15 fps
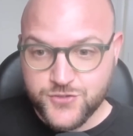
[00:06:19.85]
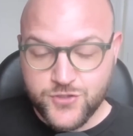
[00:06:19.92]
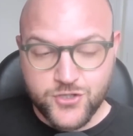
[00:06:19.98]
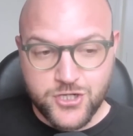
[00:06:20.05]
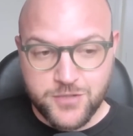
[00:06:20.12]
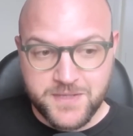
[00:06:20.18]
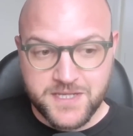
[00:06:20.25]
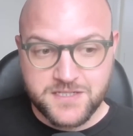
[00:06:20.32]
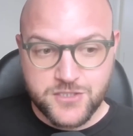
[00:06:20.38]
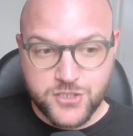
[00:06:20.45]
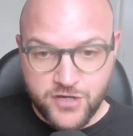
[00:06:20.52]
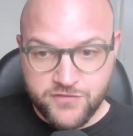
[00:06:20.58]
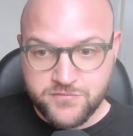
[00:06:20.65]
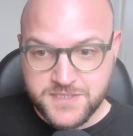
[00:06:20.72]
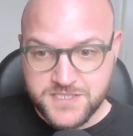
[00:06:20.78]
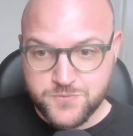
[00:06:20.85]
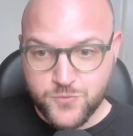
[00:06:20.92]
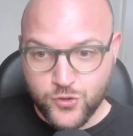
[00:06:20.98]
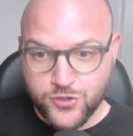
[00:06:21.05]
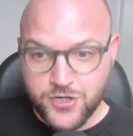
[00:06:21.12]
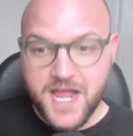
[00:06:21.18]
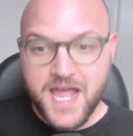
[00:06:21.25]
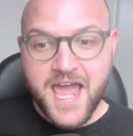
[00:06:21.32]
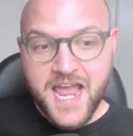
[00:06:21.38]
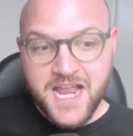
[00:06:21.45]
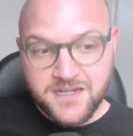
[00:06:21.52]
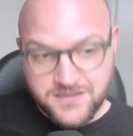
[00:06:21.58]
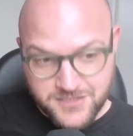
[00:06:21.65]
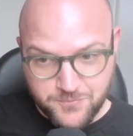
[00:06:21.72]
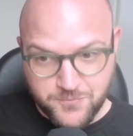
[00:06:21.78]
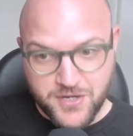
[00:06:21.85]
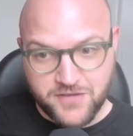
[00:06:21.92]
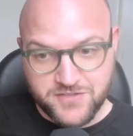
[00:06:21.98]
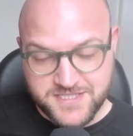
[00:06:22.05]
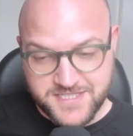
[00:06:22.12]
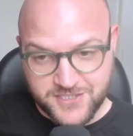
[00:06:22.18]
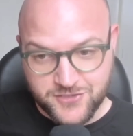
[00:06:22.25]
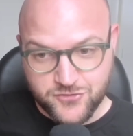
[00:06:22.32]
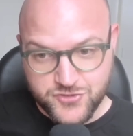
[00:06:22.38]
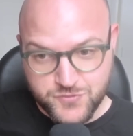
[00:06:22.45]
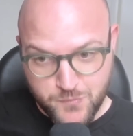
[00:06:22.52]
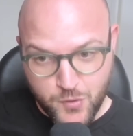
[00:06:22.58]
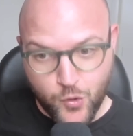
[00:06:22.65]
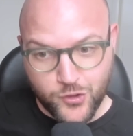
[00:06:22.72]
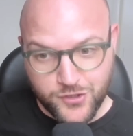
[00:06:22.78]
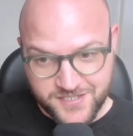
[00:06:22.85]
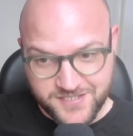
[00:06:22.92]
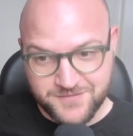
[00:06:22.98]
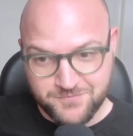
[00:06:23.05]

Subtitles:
you're going to make the government smaller and the private sector smaller,